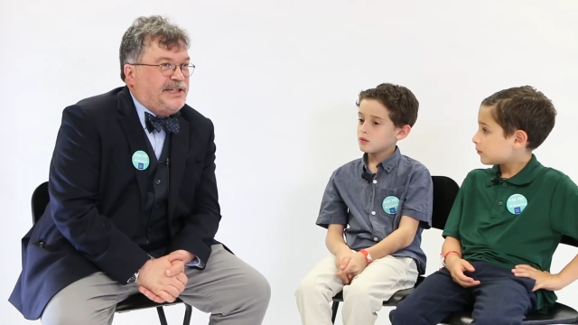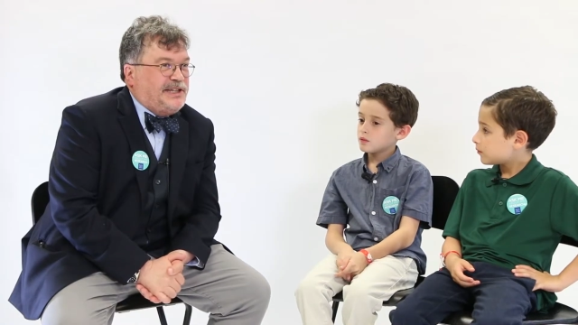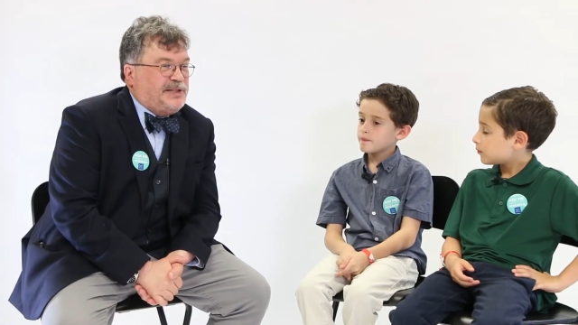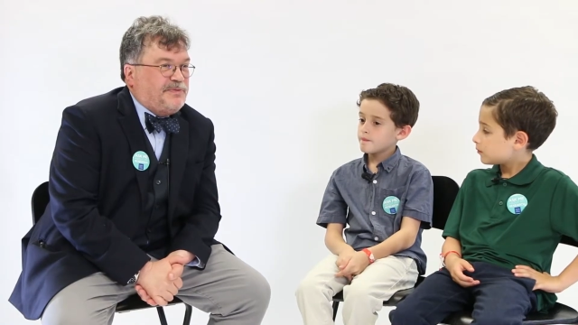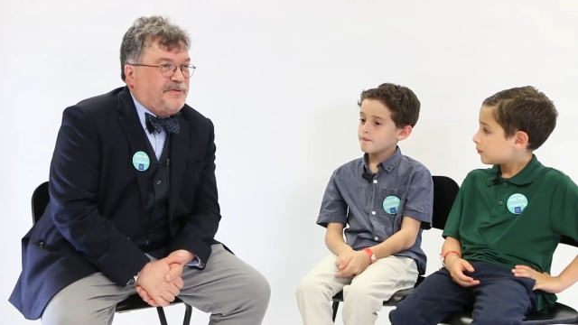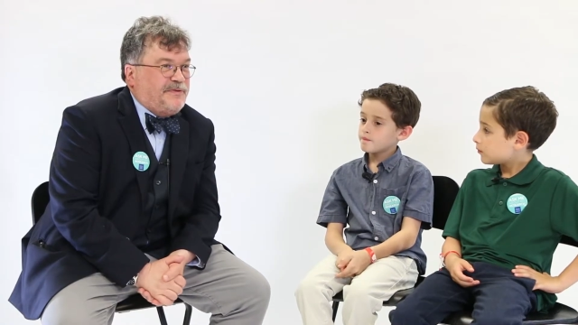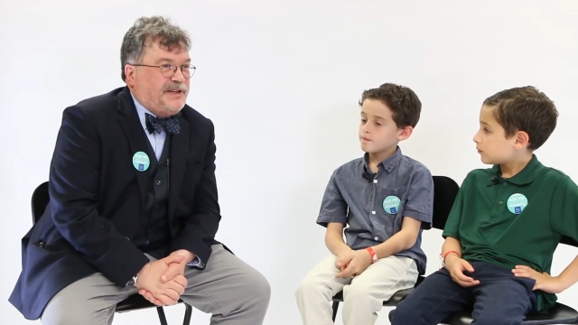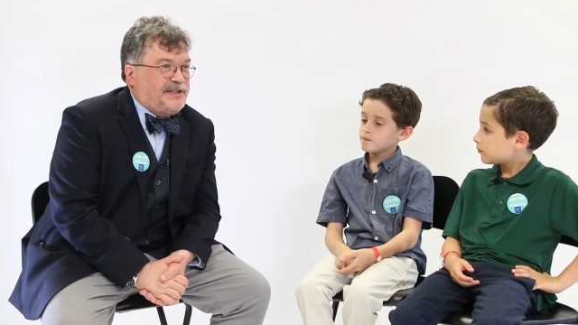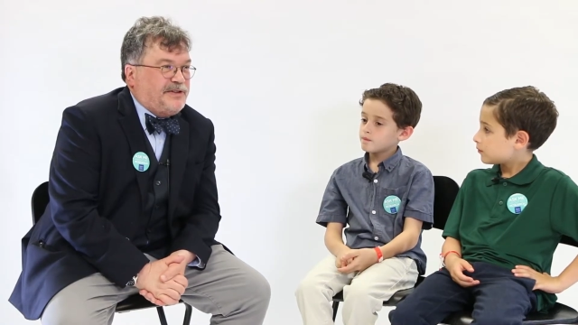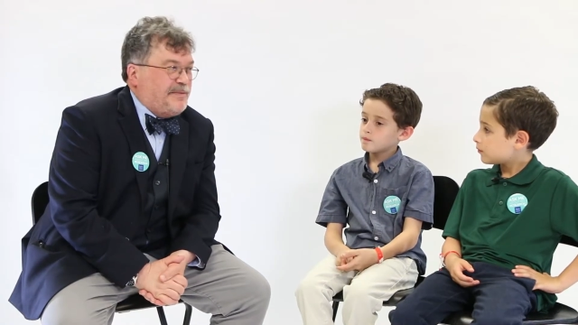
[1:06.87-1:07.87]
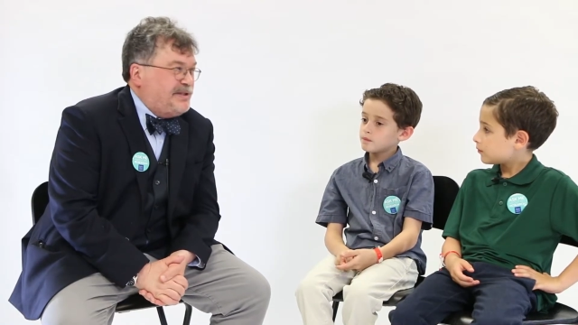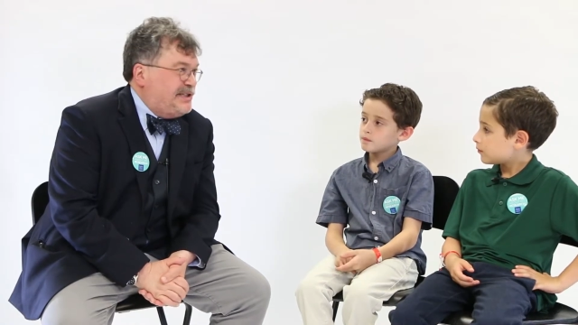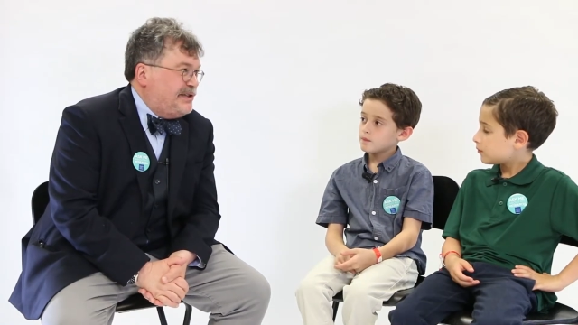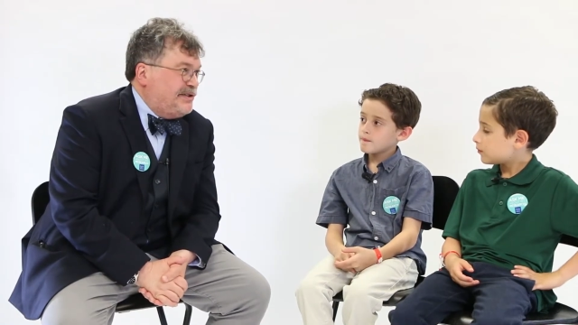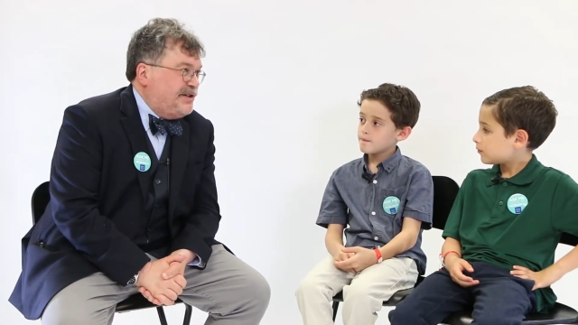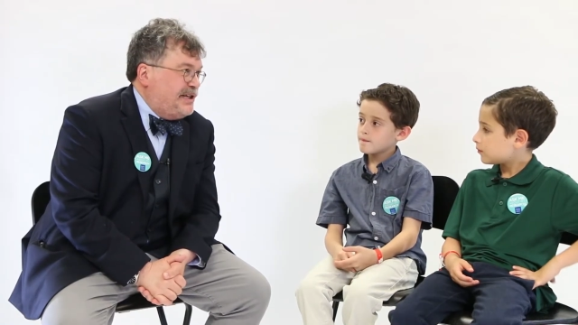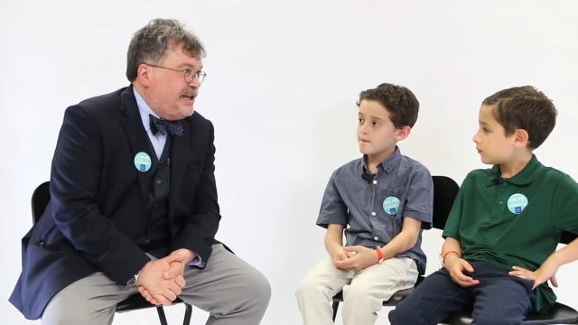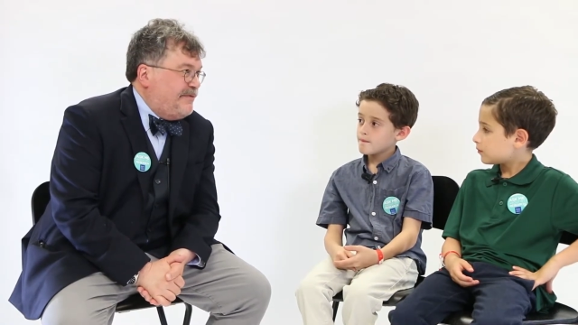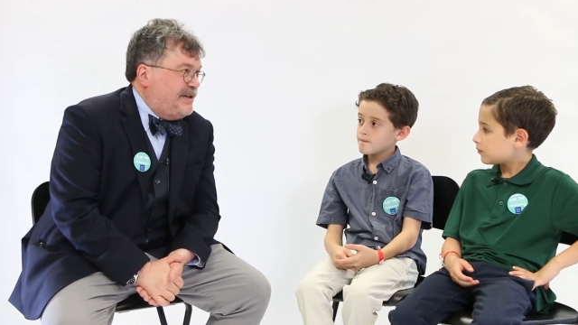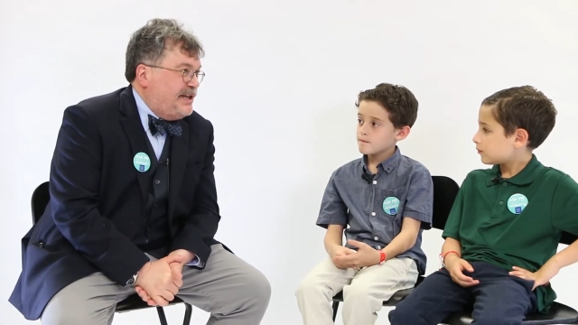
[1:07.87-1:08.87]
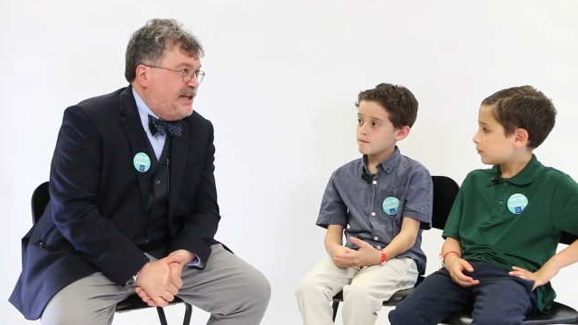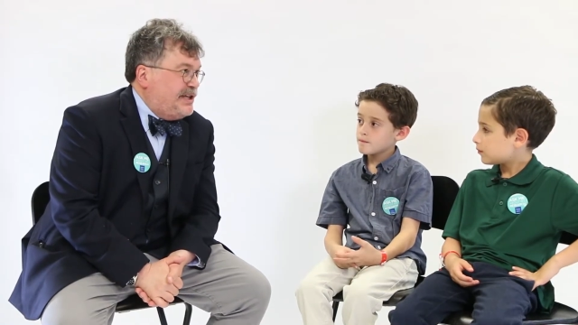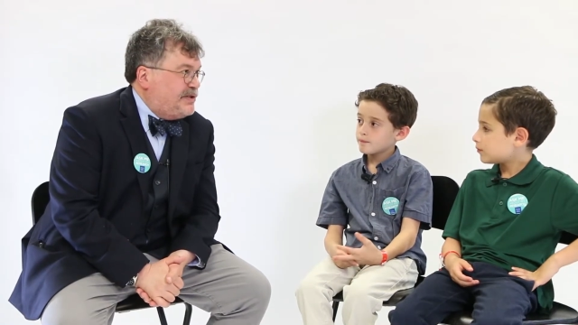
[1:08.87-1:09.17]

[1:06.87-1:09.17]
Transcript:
Speaker 1: and as a professor, I'm still learning every day.